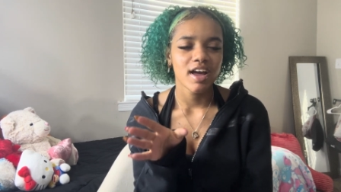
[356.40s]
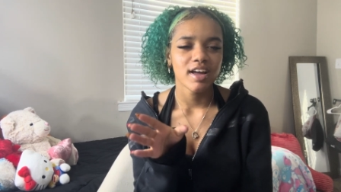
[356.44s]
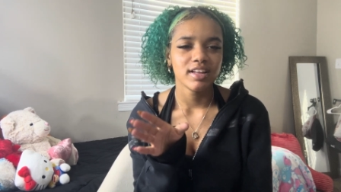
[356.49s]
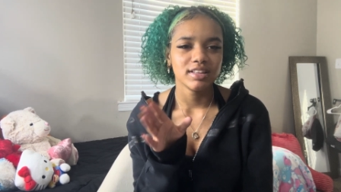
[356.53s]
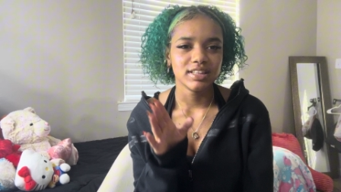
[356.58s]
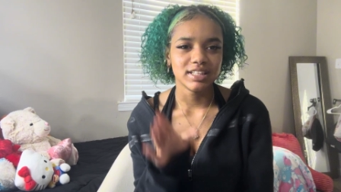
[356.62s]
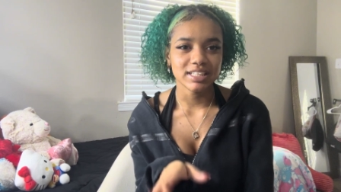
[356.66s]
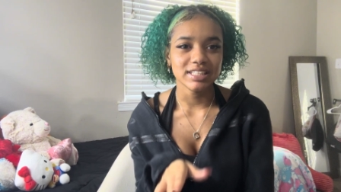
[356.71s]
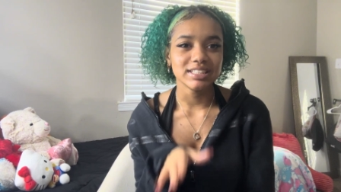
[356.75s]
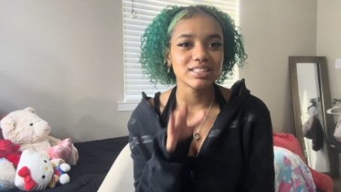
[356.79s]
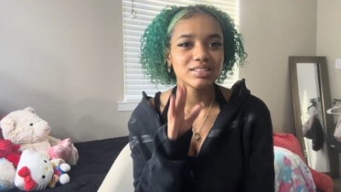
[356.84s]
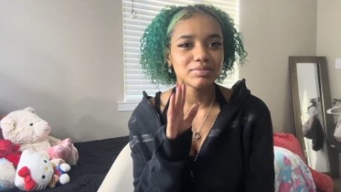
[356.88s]

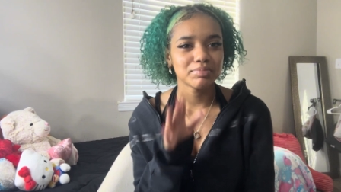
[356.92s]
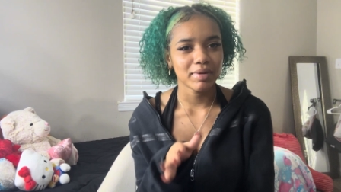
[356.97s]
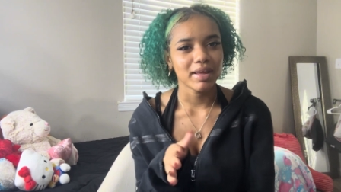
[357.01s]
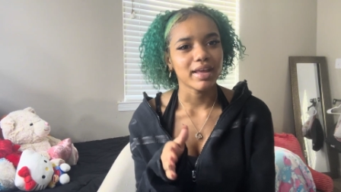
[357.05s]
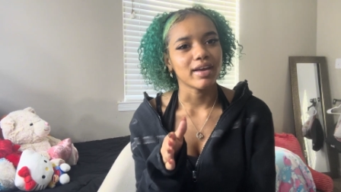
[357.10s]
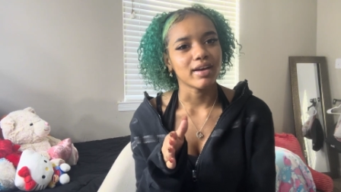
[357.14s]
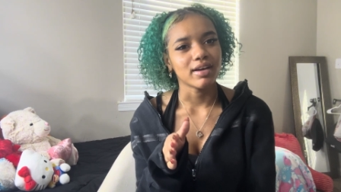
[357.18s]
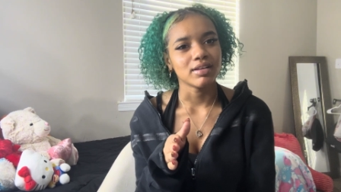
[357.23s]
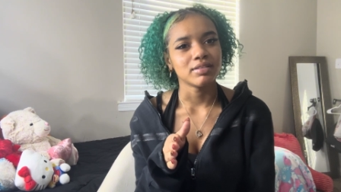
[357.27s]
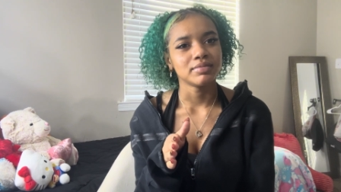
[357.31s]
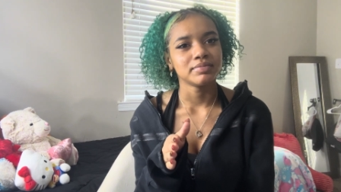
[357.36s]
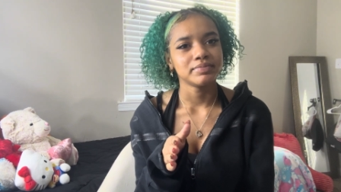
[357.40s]
This
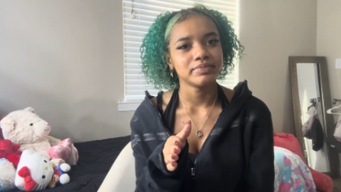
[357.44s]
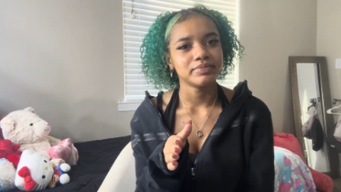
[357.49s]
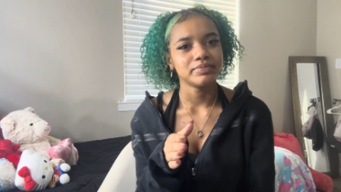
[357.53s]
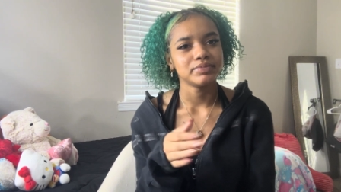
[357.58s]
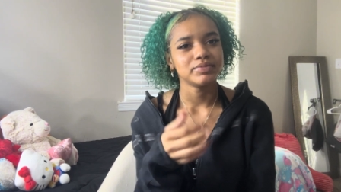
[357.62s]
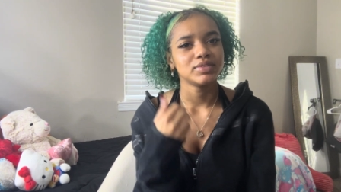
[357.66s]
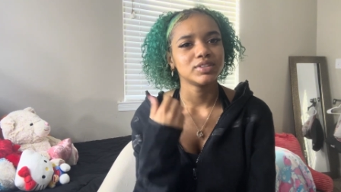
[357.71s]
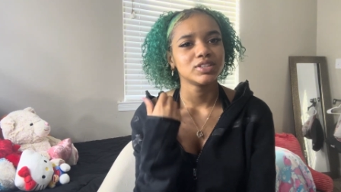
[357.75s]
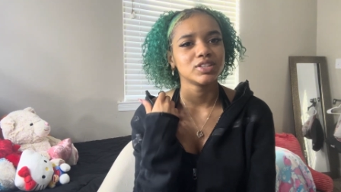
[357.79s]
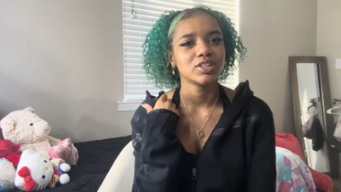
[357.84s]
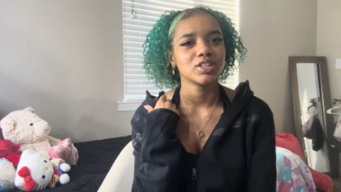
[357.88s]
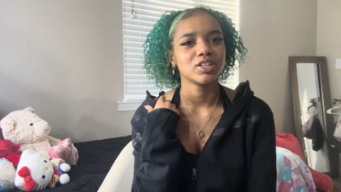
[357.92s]
man
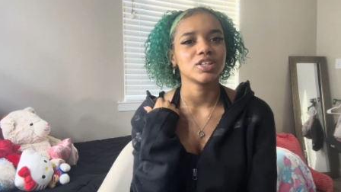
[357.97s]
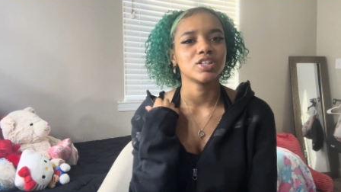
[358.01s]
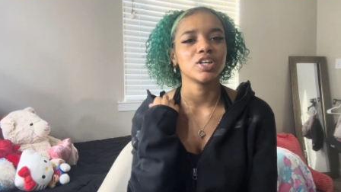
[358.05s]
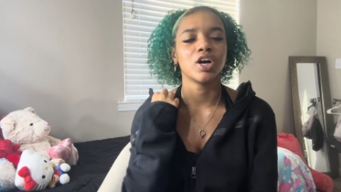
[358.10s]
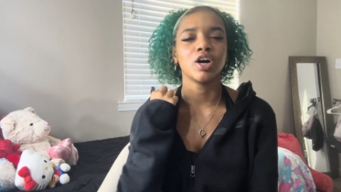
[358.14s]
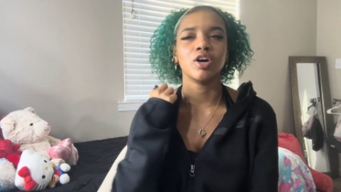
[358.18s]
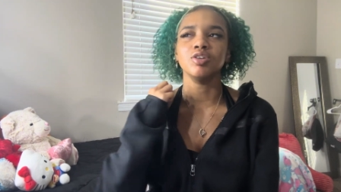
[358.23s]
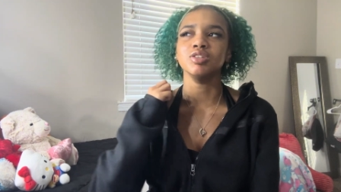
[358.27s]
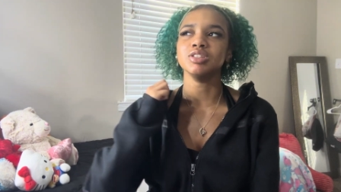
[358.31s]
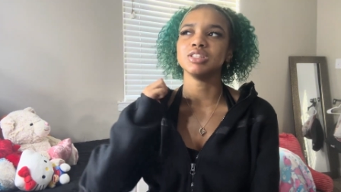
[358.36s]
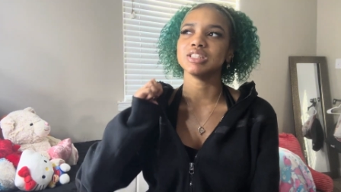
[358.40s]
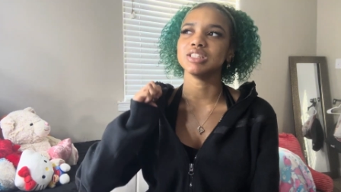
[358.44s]

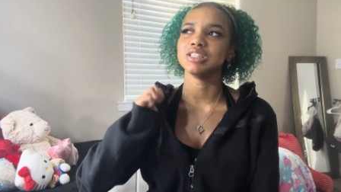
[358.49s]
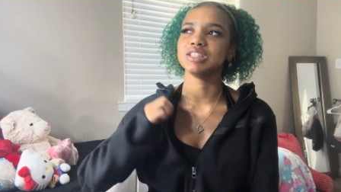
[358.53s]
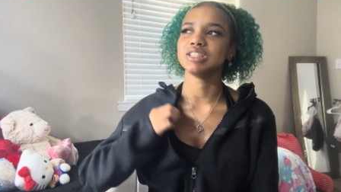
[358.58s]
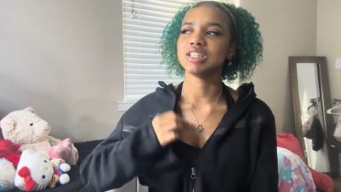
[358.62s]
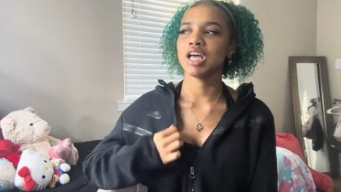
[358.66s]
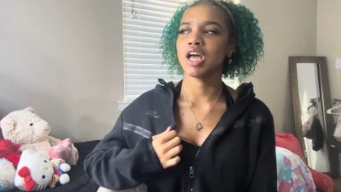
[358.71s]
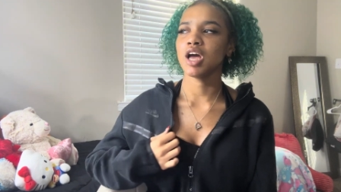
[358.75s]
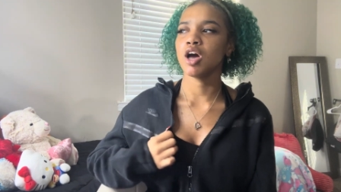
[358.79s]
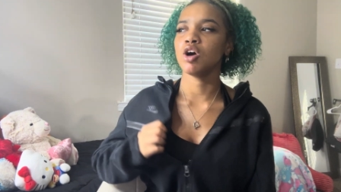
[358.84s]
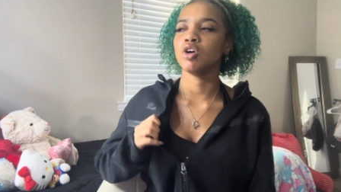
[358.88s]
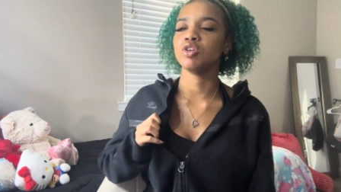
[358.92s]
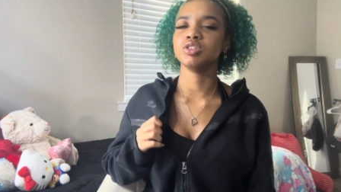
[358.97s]
goes and
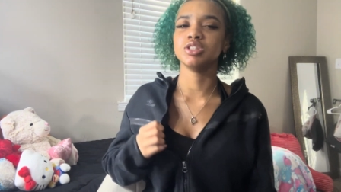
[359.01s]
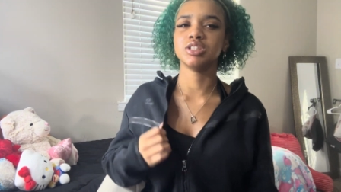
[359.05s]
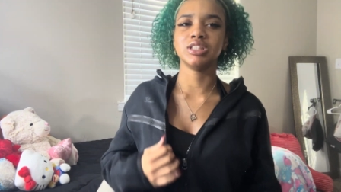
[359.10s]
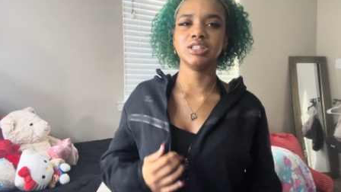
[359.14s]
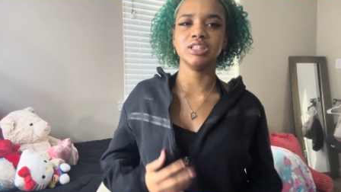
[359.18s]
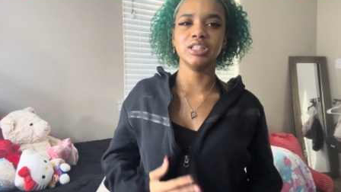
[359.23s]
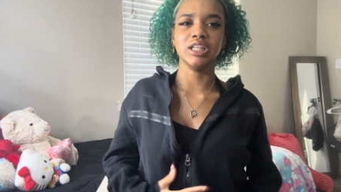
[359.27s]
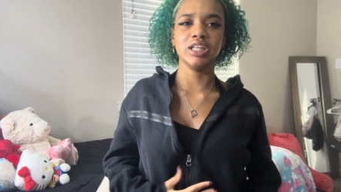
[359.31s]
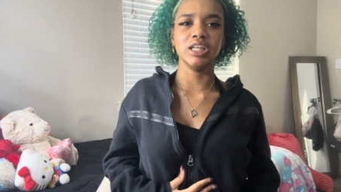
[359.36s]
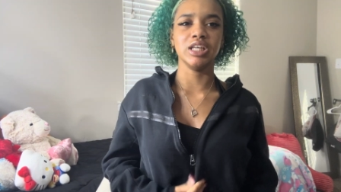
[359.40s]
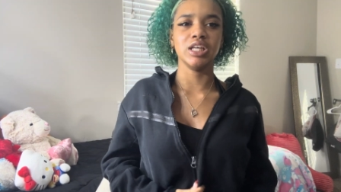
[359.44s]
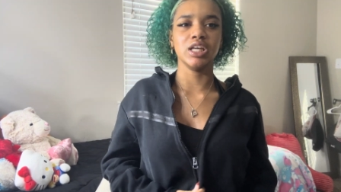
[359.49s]
tells
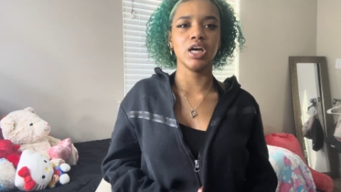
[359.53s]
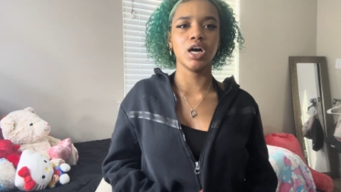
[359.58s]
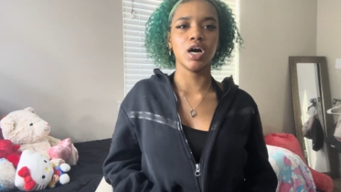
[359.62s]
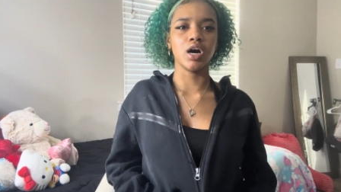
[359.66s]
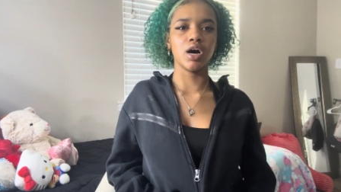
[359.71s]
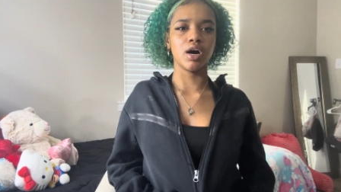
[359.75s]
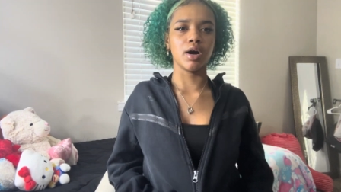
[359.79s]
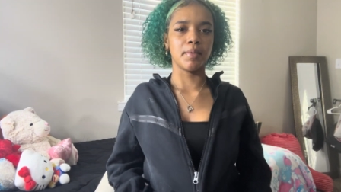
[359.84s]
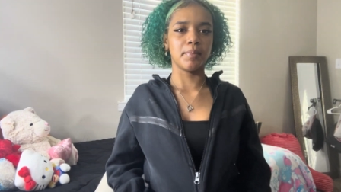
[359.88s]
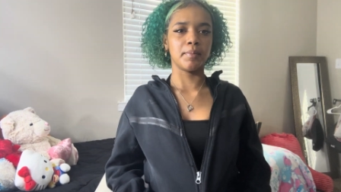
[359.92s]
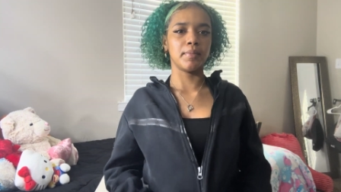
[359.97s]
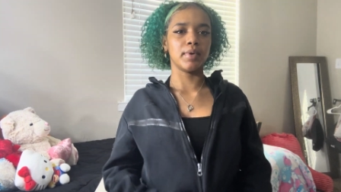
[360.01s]
the
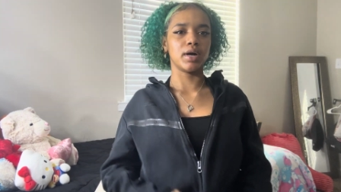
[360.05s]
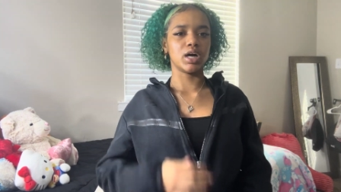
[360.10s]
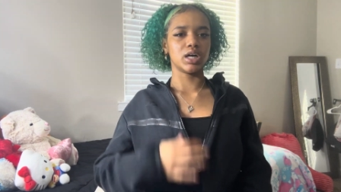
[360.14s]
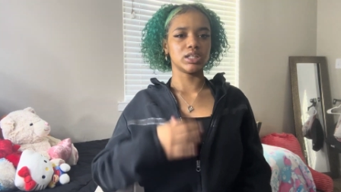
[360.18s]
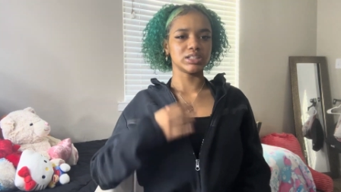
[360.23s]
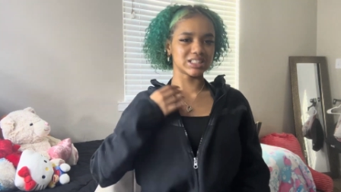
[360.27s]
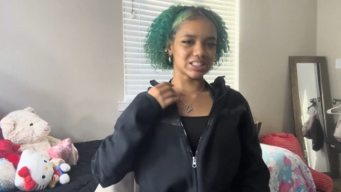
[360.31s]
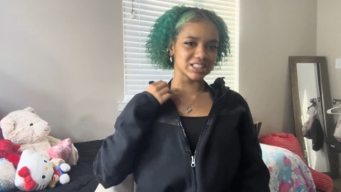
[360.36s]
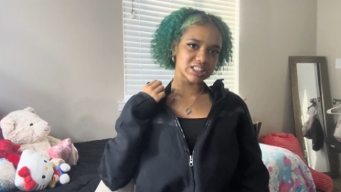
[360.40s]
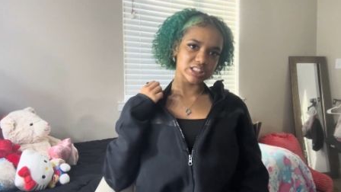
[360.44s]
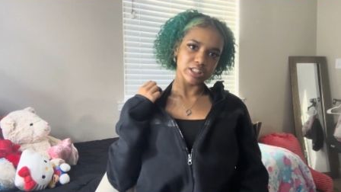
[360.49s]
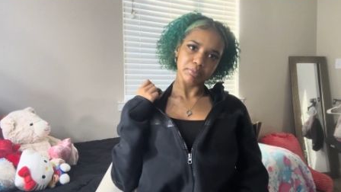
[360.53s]

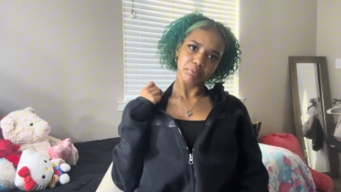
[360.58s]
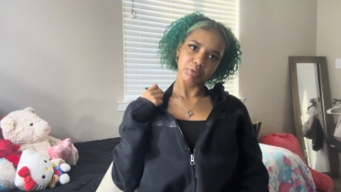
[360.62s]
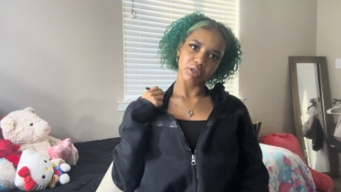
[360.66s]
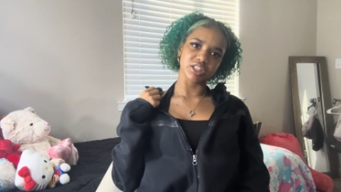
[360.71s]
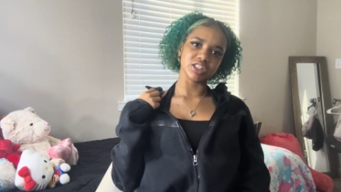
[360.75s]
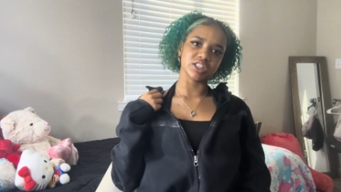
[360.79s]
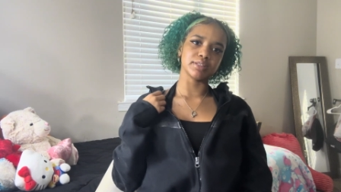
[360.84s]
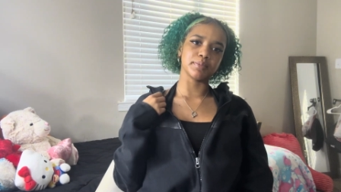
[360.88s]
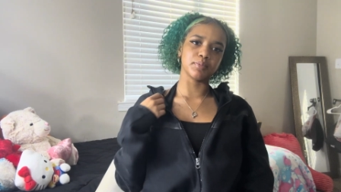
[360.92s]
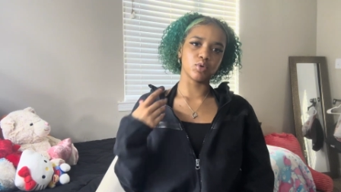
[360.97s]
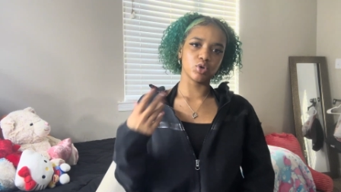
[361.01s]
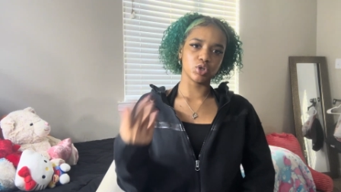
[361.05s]
assistant
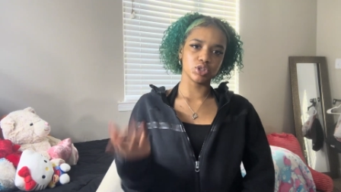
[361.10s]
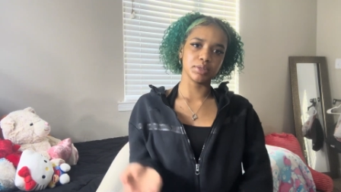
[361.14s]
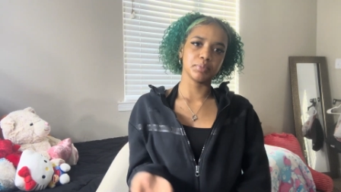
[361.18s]
principal and the